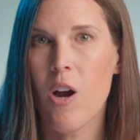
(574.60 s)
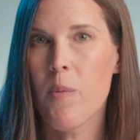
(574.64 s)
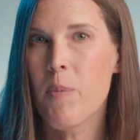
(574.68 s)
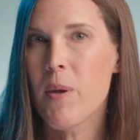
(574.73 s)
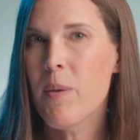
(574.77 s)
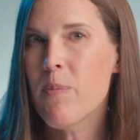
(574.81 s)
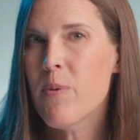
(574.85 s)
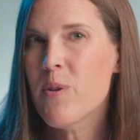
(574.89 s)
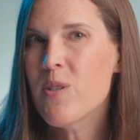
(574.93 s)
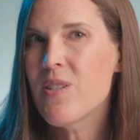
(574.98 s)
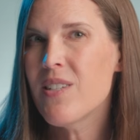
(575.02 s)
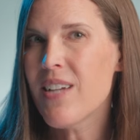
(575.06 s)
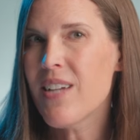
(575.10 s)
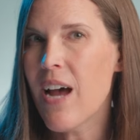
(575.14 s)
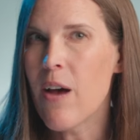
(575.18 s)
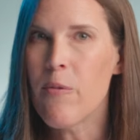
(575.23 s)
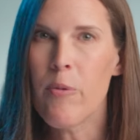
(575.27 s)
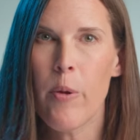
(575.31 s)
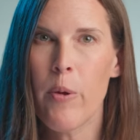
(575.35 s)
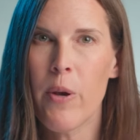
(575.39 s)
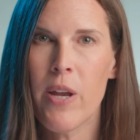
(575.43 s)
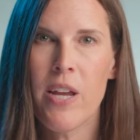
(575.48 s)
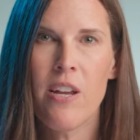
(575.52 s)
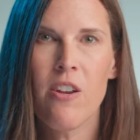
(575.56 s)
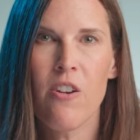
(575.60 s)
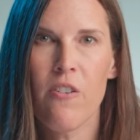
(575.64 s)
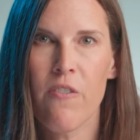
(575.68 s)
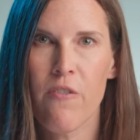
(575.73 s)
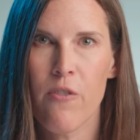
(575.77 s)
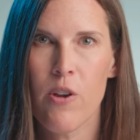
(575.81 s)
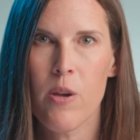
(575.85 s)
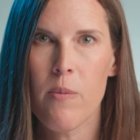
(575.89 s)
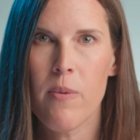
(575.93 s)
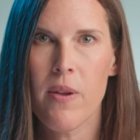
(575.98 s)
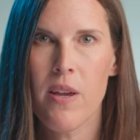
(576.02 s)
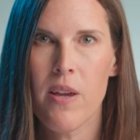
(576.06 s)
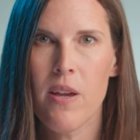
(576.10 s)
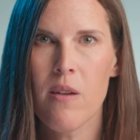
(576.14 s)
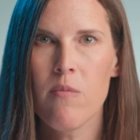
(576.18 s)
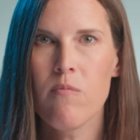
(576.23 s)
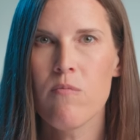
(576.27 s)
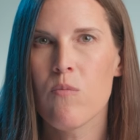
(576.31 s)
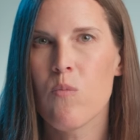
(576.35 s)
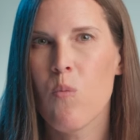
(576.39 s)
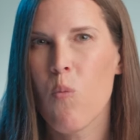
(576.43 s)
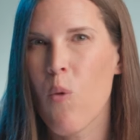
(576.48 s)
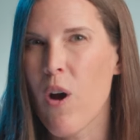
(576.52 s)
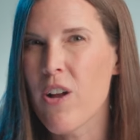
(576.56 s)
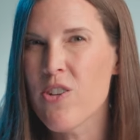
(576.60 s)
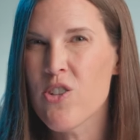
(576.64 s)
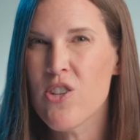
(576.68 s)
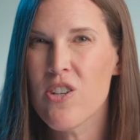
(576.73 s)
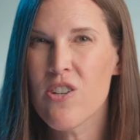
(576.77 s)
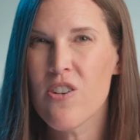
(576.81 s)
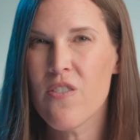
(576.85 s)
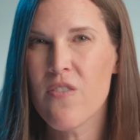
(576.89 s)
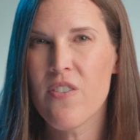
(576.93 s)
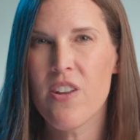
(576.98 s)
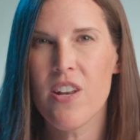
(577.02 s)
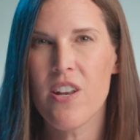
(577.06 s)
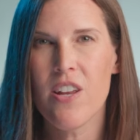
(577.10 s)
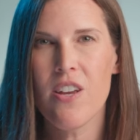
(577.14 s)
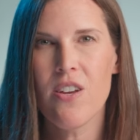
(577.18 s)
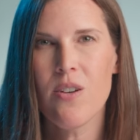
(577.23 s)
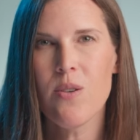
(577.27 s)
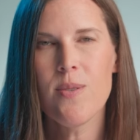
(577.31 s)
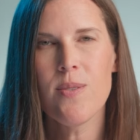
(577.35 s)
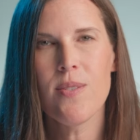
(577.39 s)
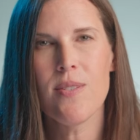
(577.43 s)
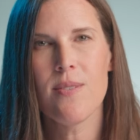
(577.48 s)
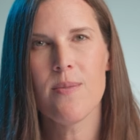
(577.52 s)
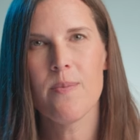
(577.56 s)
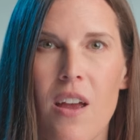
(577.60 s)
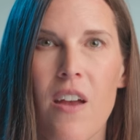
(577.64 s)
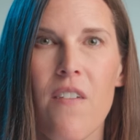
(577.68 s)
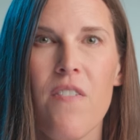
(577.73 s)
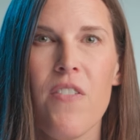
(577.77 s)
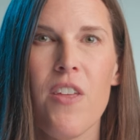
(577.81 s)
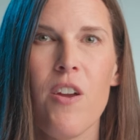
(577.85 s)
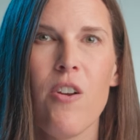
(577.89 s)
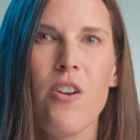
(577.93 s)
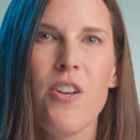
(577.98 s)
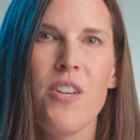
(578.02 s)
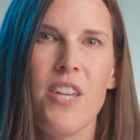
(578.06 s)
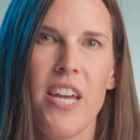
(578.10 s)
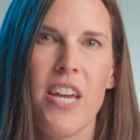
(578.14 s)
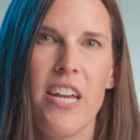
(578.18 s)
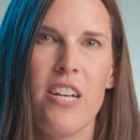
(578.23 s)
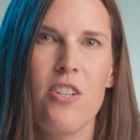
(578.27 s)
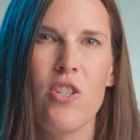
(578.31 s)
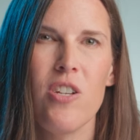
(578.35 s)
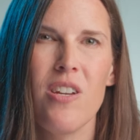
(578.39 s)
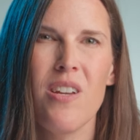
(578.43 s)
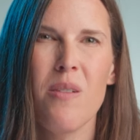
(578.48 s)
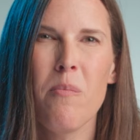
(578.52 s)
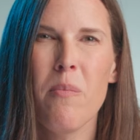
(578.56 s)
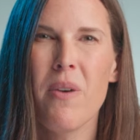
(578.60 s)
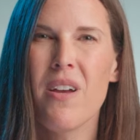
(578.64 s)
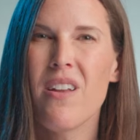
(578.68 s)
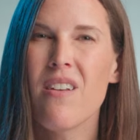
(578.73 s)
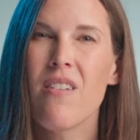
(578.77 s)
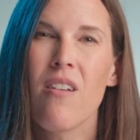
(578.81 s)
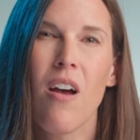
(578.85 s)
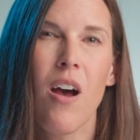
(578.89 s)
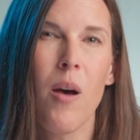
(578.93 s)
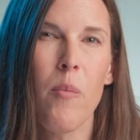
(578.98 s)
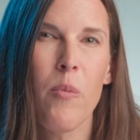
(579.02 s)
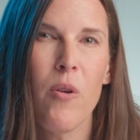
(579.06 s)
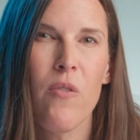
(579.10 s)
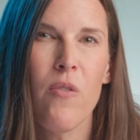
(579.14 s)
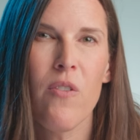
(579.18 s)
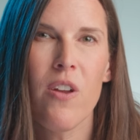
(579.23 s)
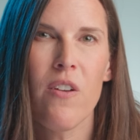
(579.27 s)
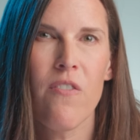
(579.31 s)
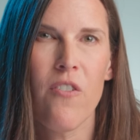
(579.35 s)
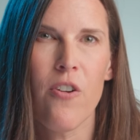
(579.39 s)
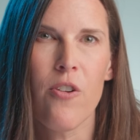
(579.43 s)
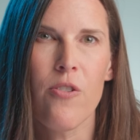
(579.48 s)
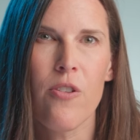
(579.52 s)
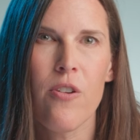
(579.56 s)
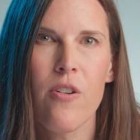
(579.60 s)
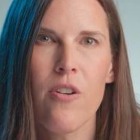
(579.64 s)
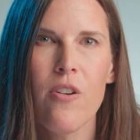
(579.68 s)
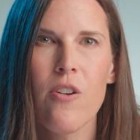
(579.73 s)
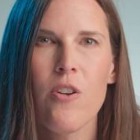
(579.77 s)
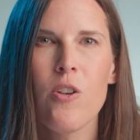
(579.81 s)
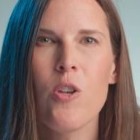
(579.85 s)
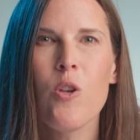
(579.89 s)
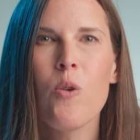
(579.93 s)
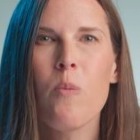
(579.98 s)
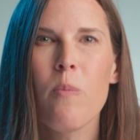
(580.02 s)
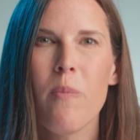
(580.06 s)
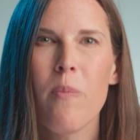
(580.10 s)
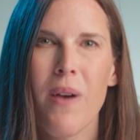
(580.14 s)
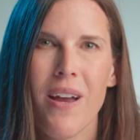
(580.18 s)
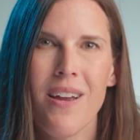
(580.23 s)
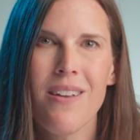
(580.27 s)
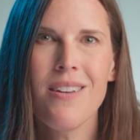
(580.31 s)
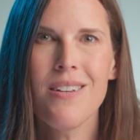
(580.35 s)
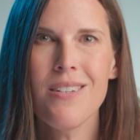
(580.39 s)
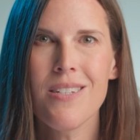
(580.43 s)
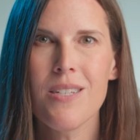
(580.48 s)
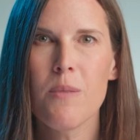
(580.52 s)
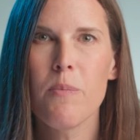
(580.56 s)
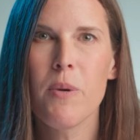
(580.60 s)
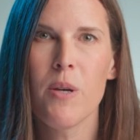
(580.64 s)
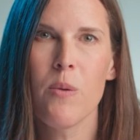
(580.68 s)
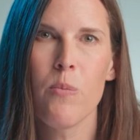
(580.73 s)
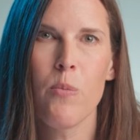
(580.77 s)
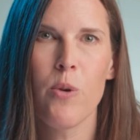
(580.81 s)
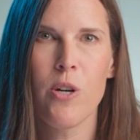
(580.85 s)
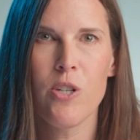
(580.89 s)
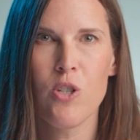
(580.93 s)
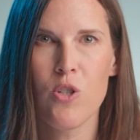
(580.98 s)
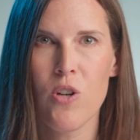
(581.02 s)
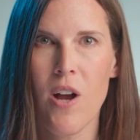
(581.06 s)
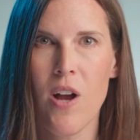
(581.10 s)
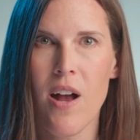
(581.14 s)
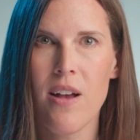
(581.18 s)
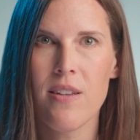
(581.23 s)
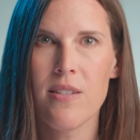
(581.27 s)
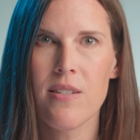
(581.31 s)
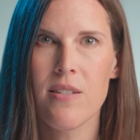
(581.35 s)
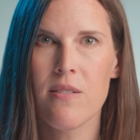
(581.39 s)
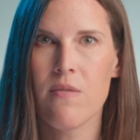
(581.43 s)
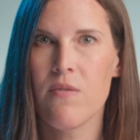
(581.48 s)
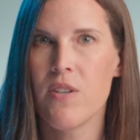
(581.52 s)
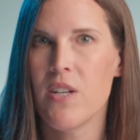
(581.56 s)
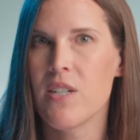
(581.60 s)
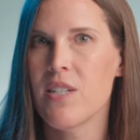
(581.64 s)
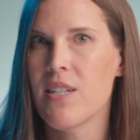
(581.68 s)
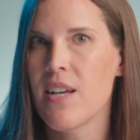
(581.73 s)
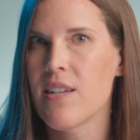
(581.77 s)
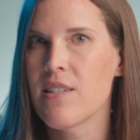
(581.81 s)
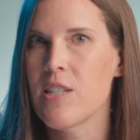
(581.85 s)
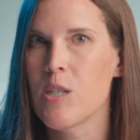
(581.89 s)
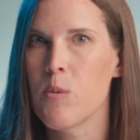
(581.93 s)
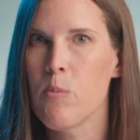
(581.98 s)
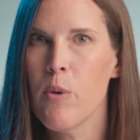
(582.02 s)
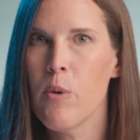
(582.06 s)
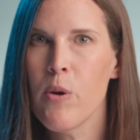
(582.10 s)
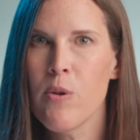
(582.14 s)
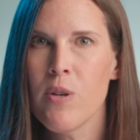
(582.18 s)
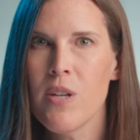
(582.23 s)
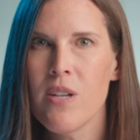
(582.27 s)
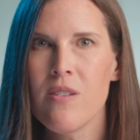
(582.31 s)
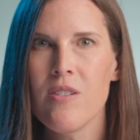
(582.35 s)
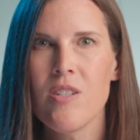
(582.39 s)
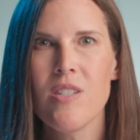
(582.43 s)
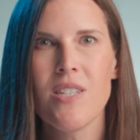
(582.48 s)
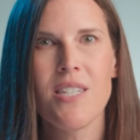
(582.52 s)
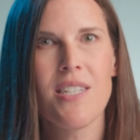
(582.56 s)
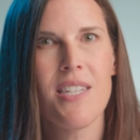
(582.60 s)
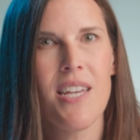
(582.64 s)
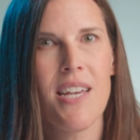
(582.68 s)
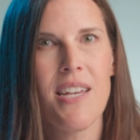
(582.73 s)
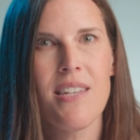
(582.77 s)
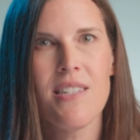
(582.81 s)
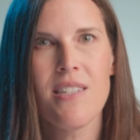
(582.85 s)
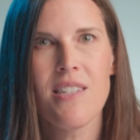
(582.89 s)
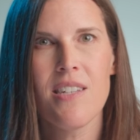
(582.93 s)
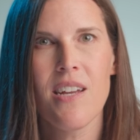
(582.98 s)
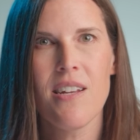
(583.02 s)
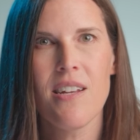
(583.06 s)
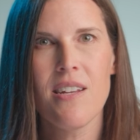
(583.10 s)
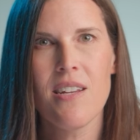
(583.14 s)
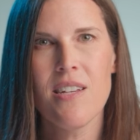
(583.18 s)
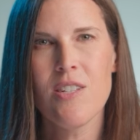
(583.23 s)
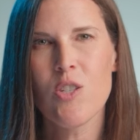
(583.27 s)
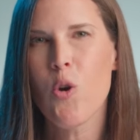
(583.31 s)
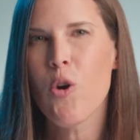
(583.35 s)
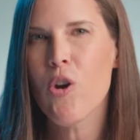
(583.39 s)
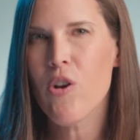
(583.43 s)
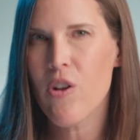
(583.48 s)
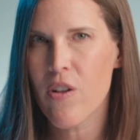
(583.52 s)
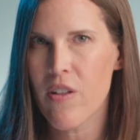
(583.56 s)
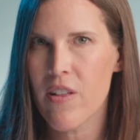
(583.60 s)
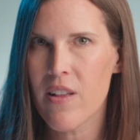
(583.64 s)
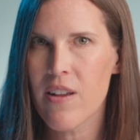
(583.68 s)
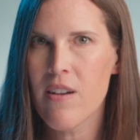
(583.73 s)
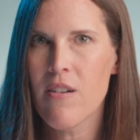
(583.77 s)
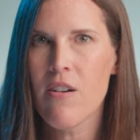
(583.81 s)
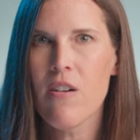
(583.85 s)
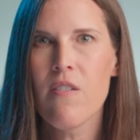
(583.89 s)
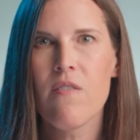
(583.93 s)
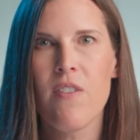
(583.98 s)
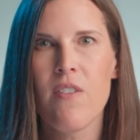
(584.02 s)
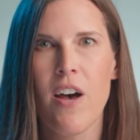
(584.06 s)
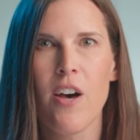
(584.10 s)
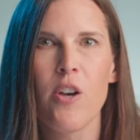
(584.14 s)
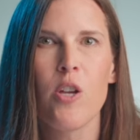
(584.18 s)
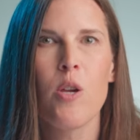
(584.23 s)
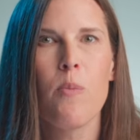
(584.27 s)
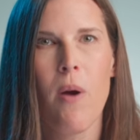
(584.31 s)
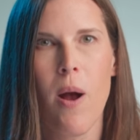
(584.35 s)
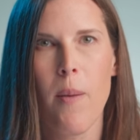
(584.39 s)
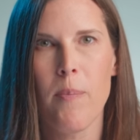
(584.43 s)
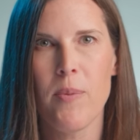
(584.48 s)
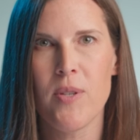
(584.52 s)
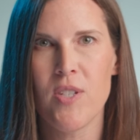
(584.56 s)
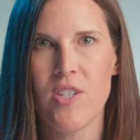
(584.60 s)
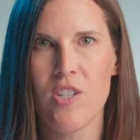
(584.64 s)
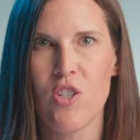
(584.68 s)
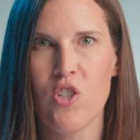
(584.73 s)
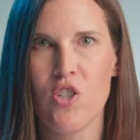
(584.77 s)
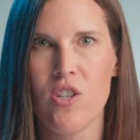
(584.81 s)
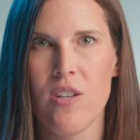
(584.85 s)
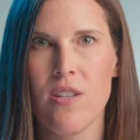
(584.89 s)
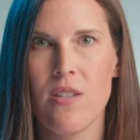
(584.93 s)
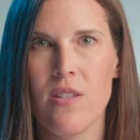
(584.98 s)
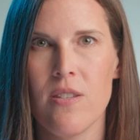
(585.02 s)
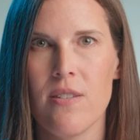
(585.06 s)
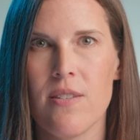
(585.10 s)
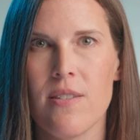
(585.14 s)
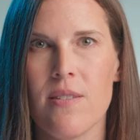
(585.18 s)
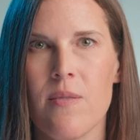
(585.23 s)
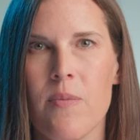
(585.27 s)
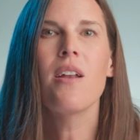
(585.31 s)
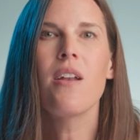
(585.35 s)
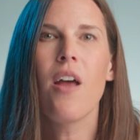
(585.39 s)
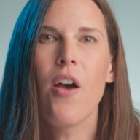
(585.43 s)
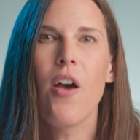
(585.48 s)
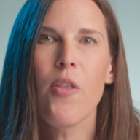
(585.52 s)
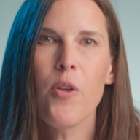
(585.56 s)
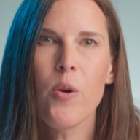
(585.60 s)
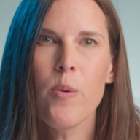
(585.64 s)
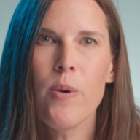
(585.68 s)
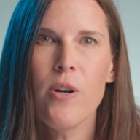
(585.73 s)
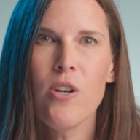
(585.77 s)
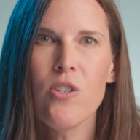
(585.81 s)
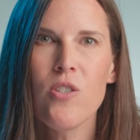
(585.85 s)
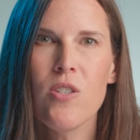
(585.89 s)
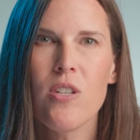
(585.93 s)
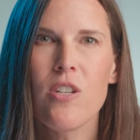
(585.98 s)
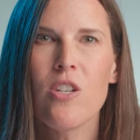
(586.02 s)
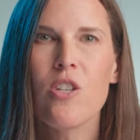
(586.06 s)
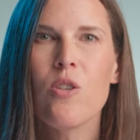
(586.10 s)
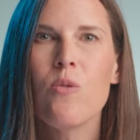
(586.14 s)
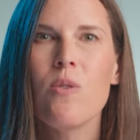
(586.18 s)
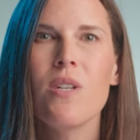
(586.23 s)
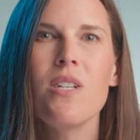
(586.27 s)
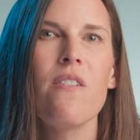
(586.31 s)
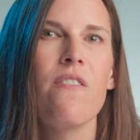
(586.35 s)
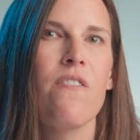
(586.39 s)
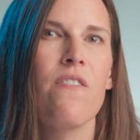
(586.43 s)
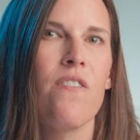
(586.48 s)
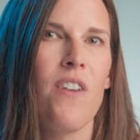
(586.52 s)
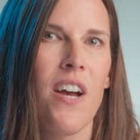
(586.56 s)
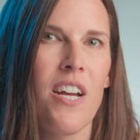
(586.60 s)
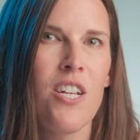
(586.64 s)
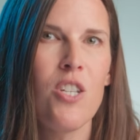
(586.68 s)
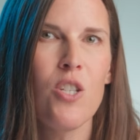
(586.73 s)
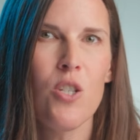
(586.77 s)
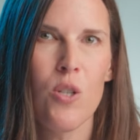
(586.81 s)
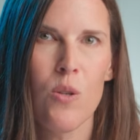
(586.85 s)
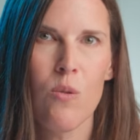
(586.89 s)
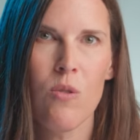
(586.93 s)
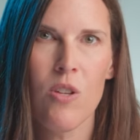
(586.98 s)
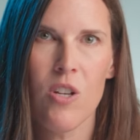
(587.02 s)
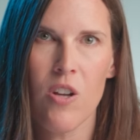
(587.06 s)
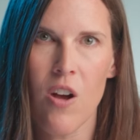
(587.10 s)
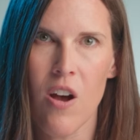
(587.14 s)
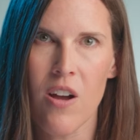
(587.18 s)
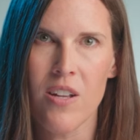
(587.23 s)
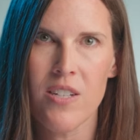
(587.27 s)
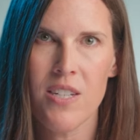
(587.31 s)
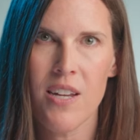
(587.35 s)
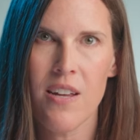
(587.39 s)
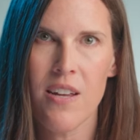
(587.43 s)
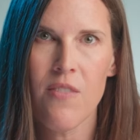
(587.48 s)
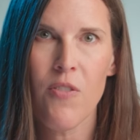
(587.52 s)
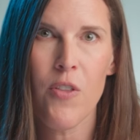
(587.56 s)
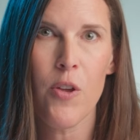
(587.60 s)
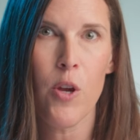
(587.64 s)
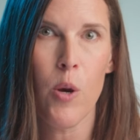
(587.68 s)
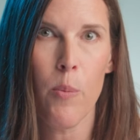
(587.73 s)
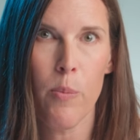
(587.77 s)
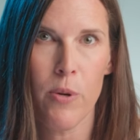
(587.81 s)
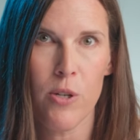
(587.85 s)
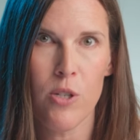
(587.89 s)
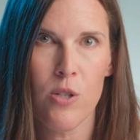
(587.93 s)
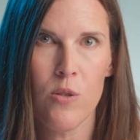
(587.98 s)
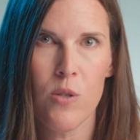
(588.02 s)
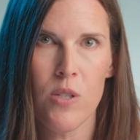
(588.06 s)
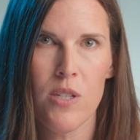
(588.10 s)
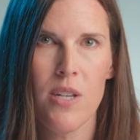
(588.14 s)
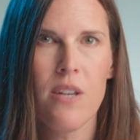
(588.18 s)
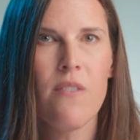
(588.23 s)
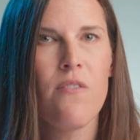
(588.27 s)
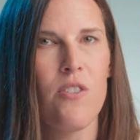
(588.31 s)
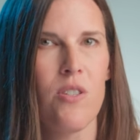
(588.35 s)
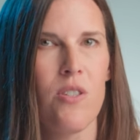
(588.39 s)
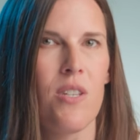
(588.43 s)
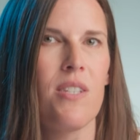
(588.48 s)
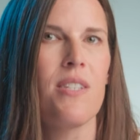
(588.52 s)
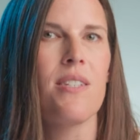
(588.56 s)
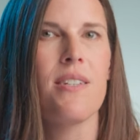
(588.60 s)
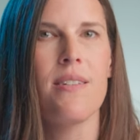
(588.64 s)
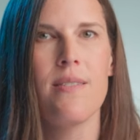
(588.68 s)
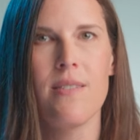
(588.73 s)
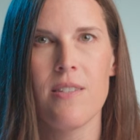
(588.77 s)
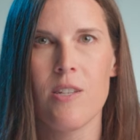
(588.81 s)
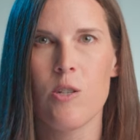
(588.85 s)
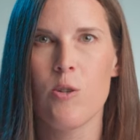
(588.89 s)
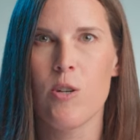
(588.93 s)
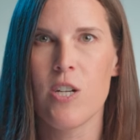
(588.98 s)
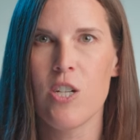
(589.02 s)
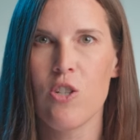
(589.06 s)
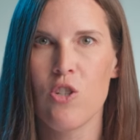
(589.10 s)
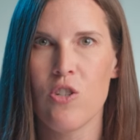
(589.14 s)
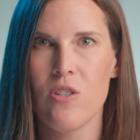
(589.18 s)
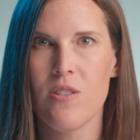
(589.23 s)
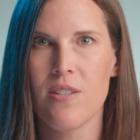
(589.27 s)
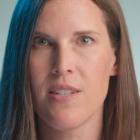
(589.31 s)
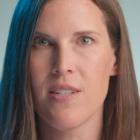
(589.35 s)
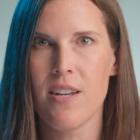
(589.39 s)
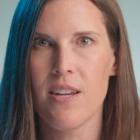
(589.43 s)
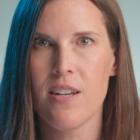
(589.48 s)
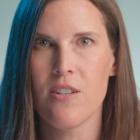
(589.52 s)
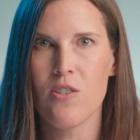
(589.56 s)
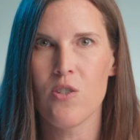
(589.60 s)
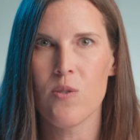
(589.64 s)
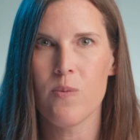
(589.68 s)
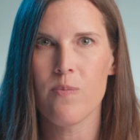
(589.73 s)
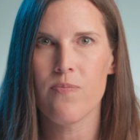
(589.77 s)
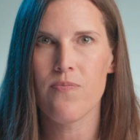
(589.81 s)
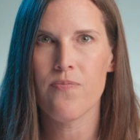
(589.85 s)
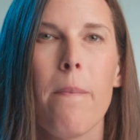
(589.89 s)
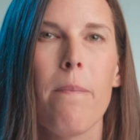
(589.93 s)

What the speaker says: Are people downloading your freebie, watching your videos? If they're engaging but not moving further, you might need to build more trust via testimonials, case studies, or clear value propositions. In other words, you need to fine-tune the content that you're producing for this consideration stage.